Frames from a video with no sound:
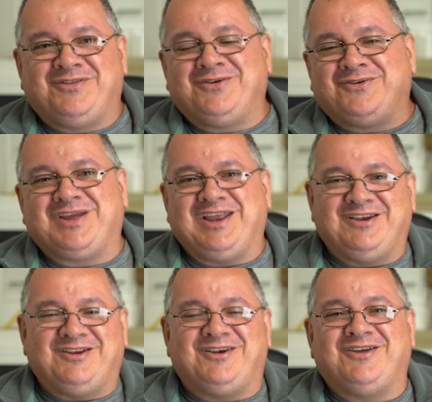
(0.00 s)
you'll get an
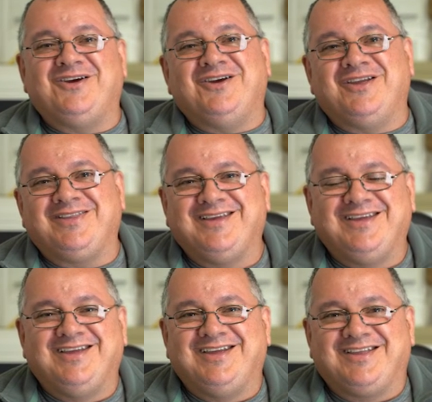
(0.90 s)
alert
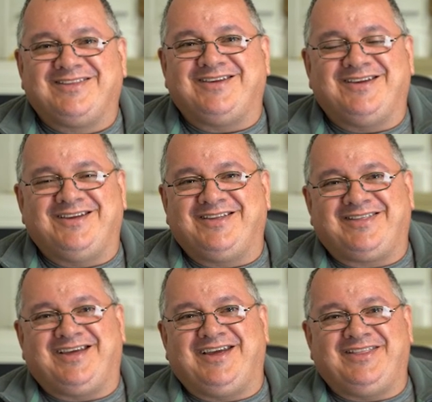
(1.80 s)
to
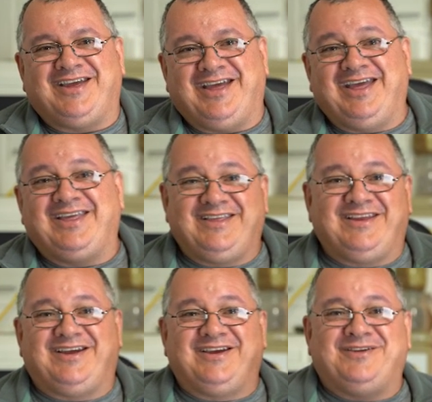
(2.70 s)
say that, hey, you
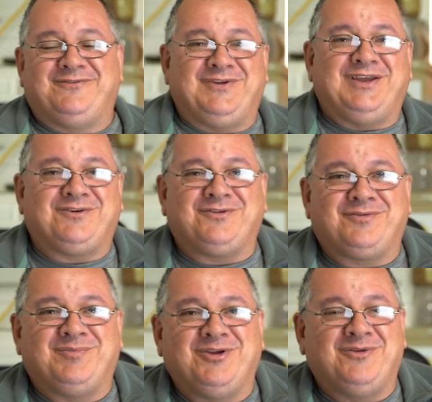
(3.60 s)
know, your vehicle's
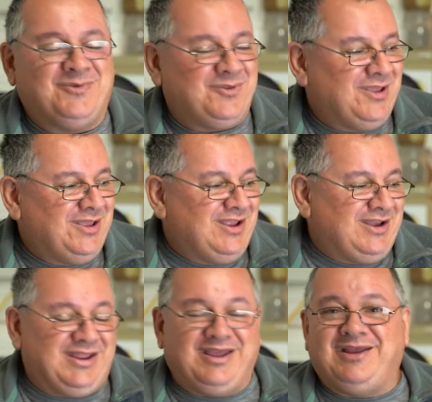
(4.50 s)
moving.
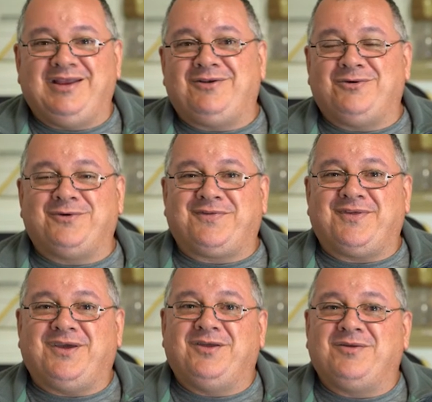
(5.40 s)
Now it'll
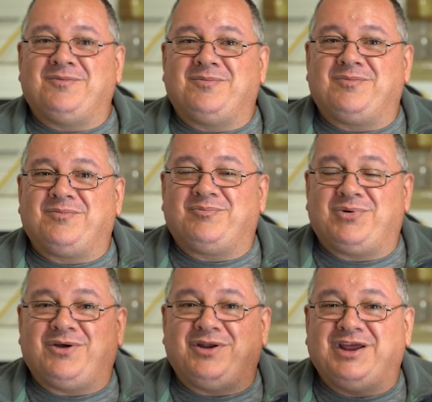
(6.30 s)
also
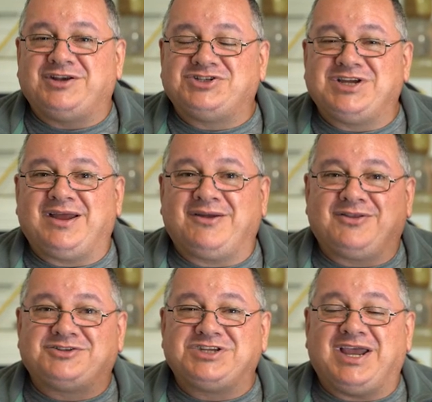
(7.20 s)
plot a
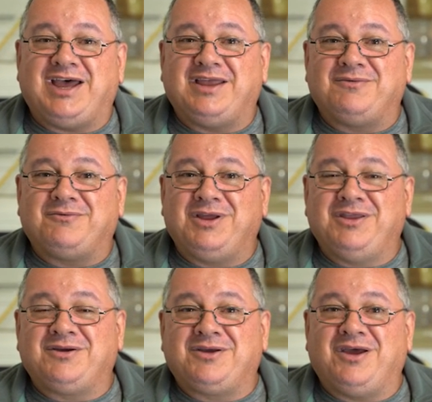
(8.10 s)
chart where
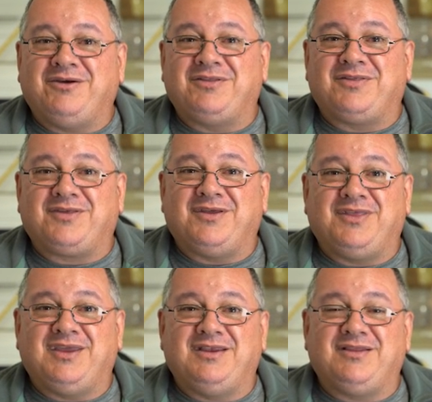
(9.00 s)
you're going, so
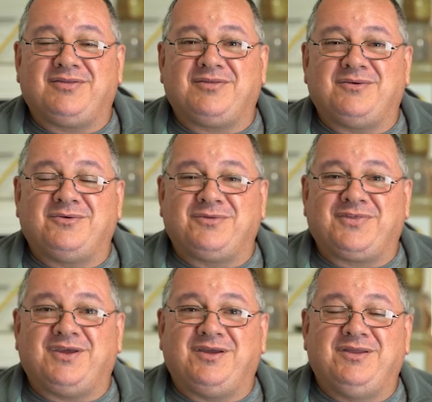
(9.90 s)
then
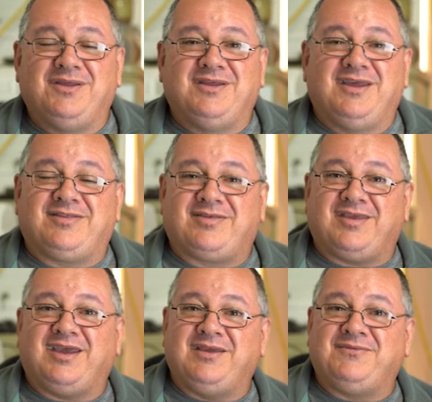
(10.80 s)
it
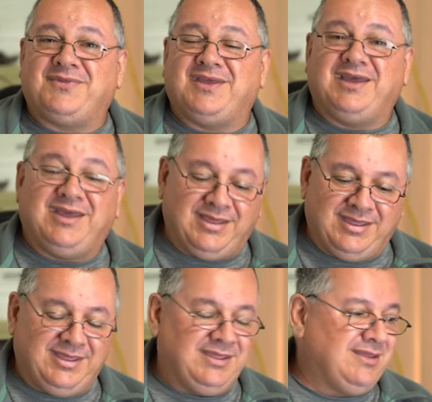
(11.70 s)
saves
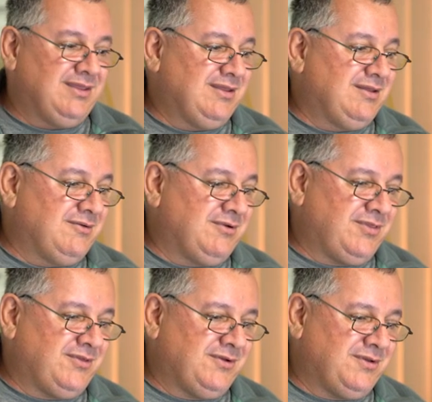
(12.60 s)
a, what
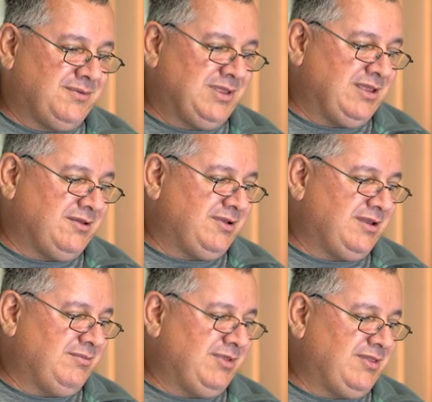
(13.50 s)
sort of, hang on,
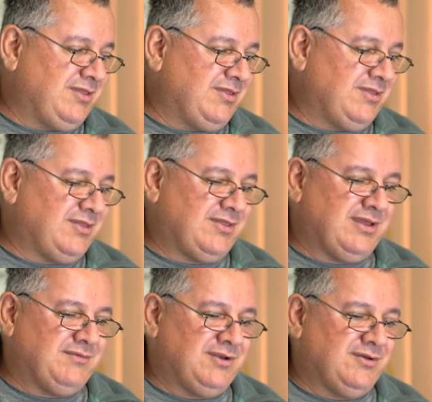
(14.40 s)
let me just
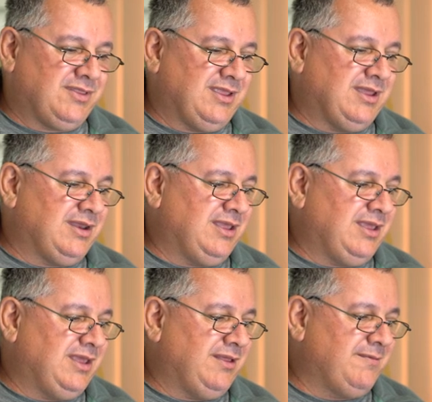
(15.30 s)
have a look down
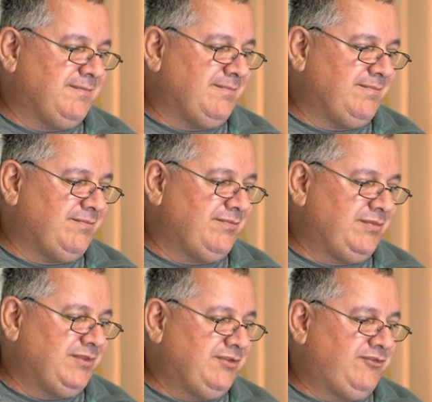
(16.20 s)
here,
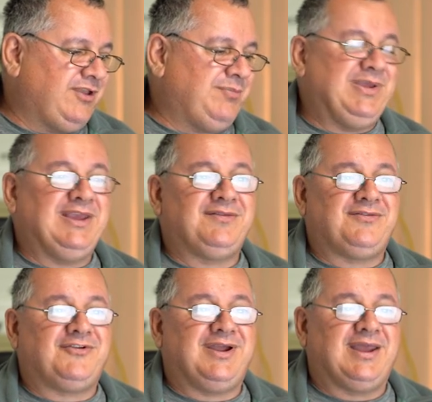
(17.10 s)
GPS
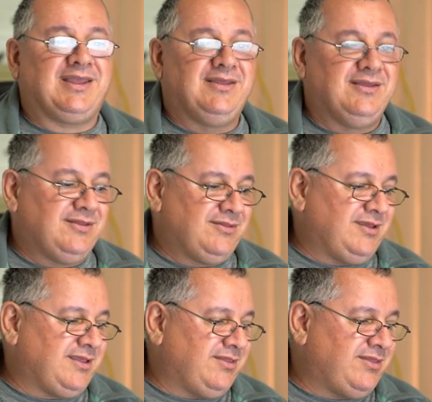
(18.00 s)
track. So you
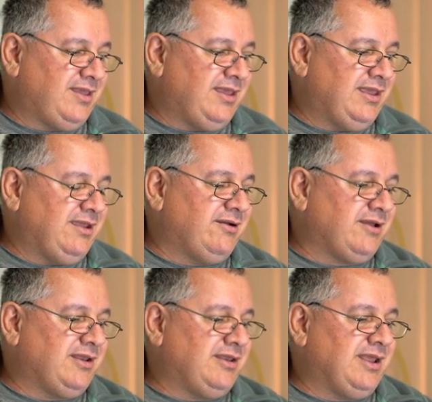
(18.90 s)
can see here I
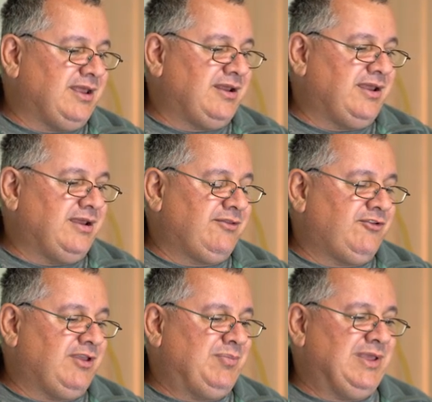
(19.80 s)
can download a
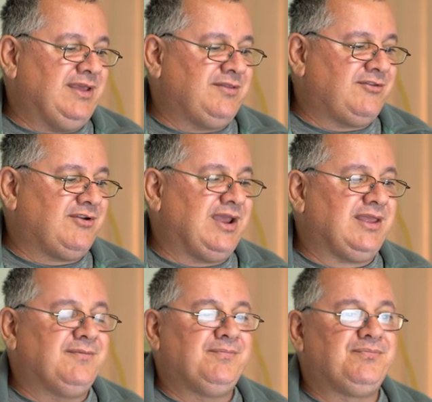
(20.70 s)
GPS track.
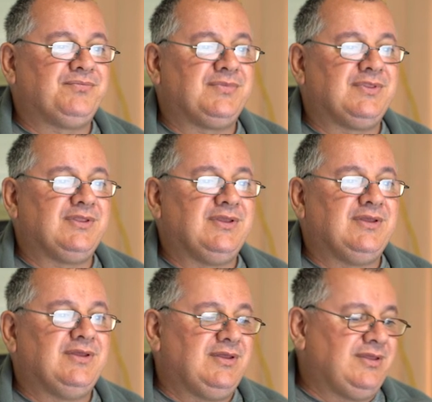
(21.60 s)

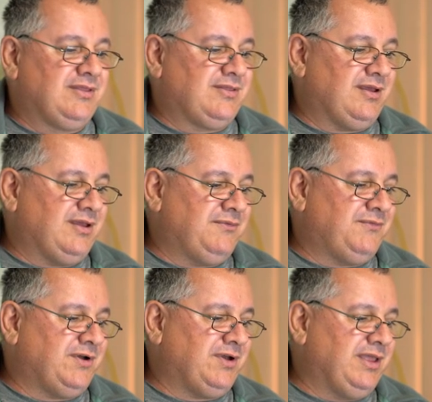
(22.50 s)
So if
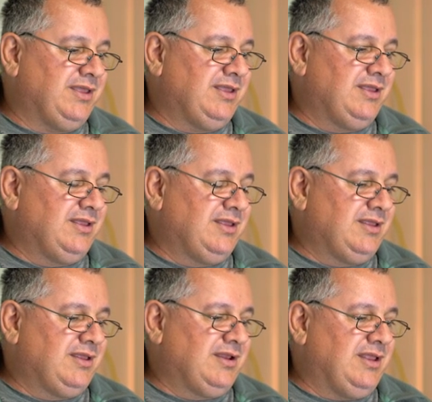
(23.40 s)

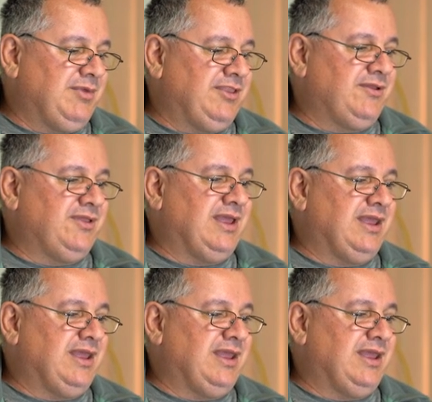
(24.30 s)
let me do that